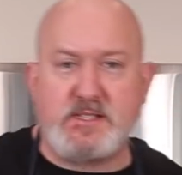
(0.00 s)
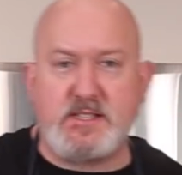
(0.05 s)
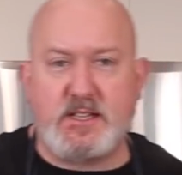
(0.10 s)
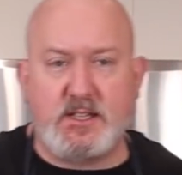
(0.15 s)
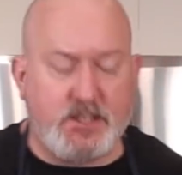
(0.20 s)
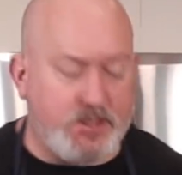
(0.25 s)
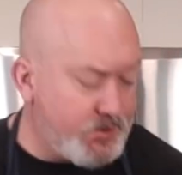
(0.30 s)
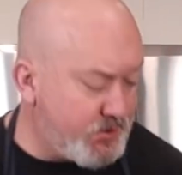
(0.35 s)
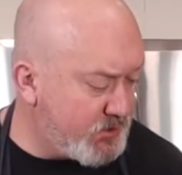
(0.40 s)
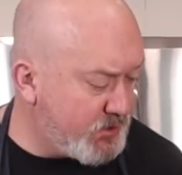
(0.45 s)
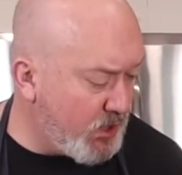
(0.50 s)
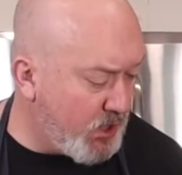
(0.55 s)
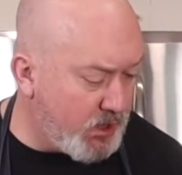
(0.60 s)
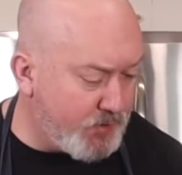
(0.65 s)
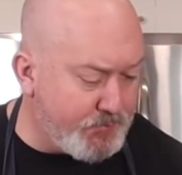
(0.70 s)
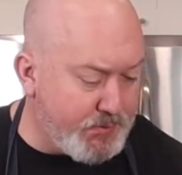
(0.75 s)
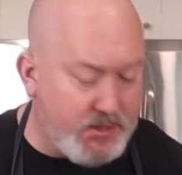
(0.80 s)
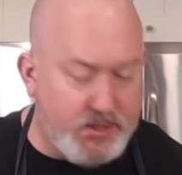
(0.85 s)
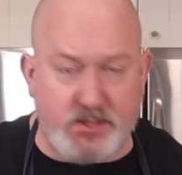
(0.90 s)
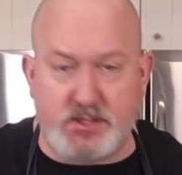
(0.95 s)
need a little
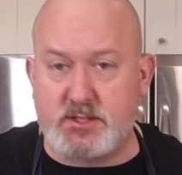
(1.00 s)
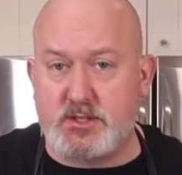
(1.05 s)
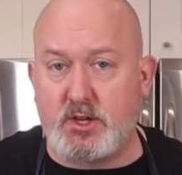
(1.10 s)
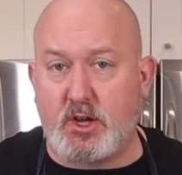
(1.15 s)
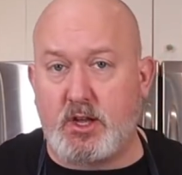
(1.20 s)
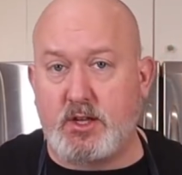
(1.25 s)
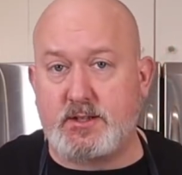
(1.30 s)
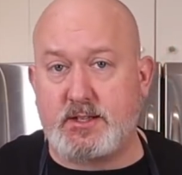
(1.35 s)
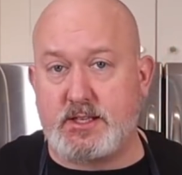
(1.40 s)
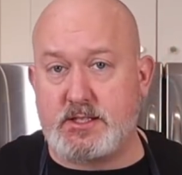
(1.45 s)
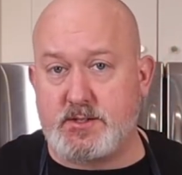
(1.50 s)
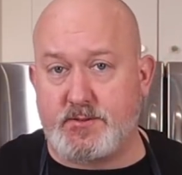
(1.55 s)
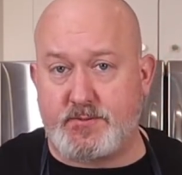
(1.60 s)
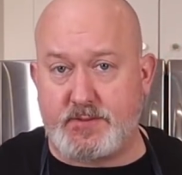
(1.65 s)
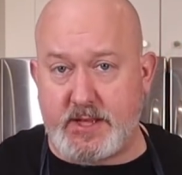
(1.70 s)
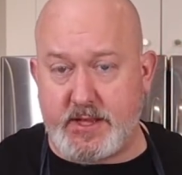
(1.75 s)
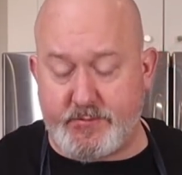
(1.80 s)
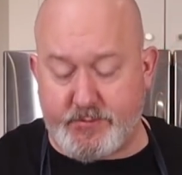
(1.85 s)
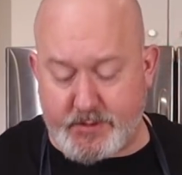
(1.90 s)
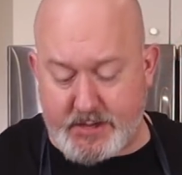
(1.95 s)
salt because salt is a
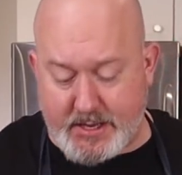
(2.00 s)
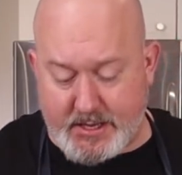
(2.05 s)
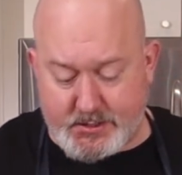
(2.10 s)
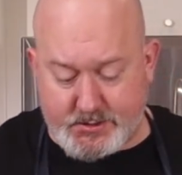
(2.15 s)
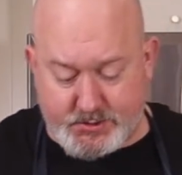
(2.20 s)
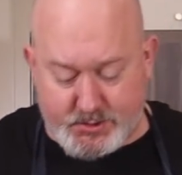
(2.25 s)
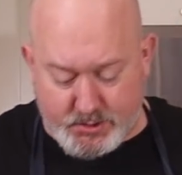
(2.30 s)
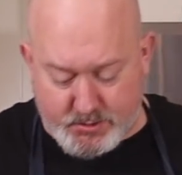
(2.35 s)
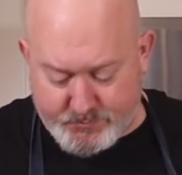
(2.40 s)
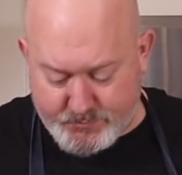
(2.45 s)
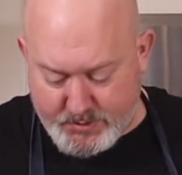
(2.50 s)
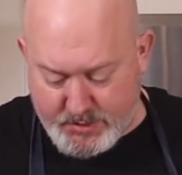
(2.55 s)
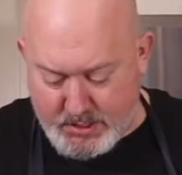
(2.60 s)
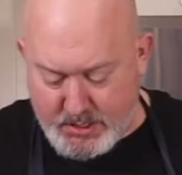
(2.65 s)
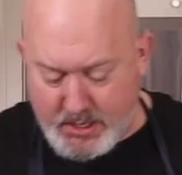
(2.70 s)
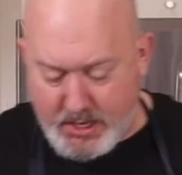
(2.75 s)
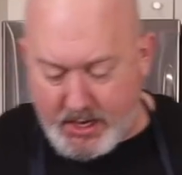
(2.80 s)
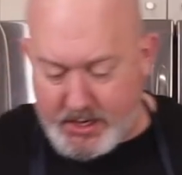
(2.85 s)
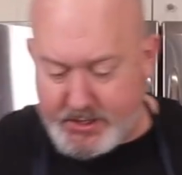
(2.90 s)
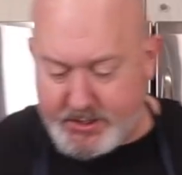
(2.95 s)
flavor enhancer.
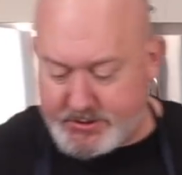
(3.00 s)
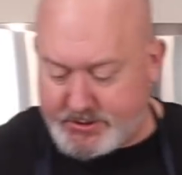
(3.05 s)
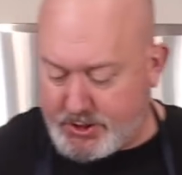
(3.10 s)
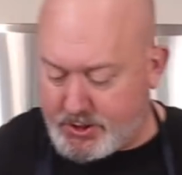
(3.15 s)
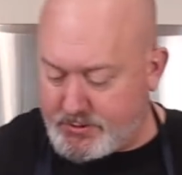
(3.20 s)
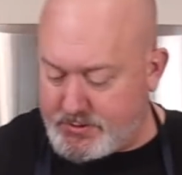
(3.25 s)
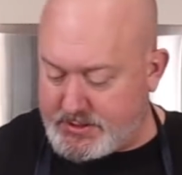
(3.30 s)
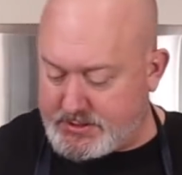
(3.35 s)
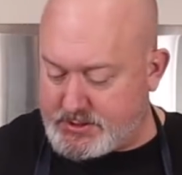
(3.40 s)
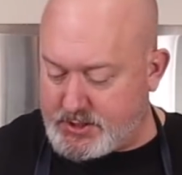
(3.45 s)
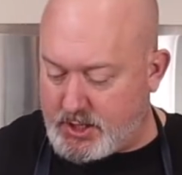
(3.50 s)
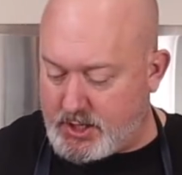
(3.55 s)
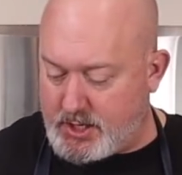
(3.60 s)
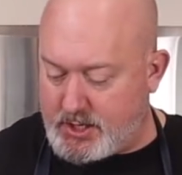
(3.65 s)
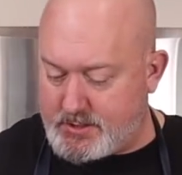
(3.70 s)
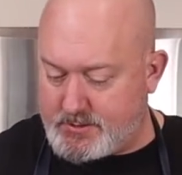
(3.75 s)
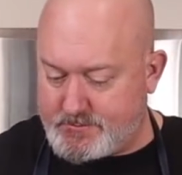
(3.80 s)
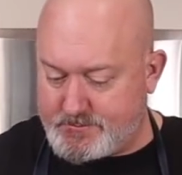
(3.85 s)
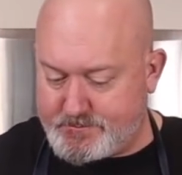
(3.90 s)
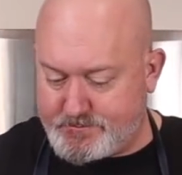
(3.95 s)
I'm going to turn this on,